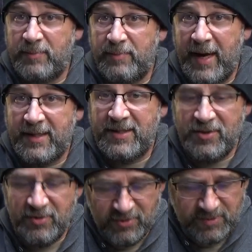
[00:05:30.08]
back
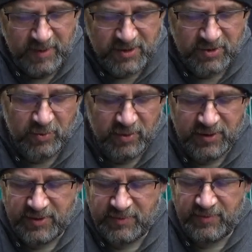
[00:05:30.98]
to special
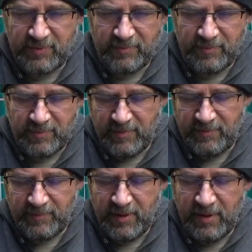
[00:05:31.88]
rules.
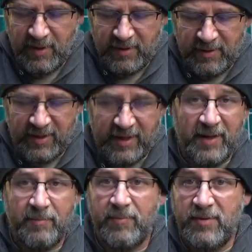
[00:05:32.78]

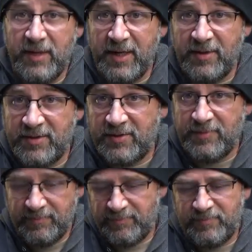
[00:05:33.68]
The leaders
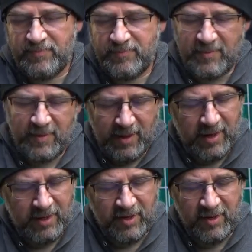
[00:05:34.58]

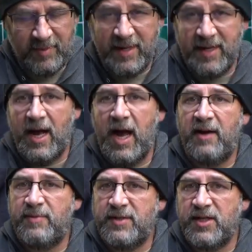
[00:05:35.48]
are going to be out
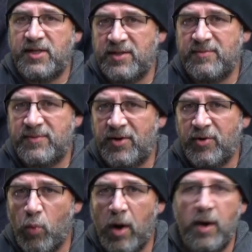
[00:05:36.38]
of position,
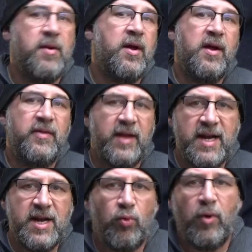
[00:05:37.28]
turn one. They
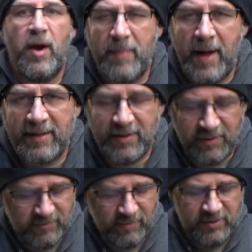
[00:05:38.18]
need to run back to
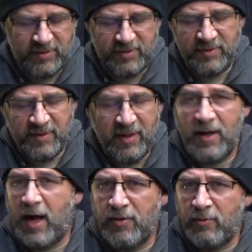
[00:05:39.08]
their forces.
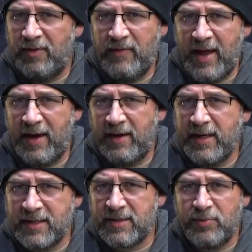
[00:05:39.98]
Other than that,
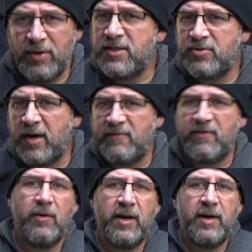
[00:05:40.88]
it's a pretty
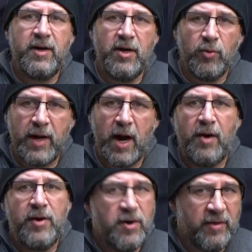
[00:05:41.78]
straightforward, here we
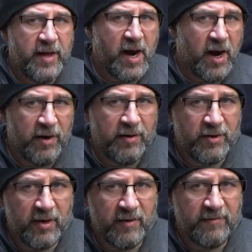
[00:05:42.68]
are, here they are,
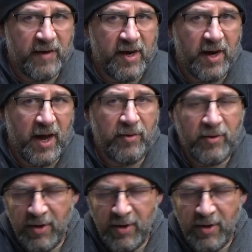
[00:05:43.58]
they're going to fight it out.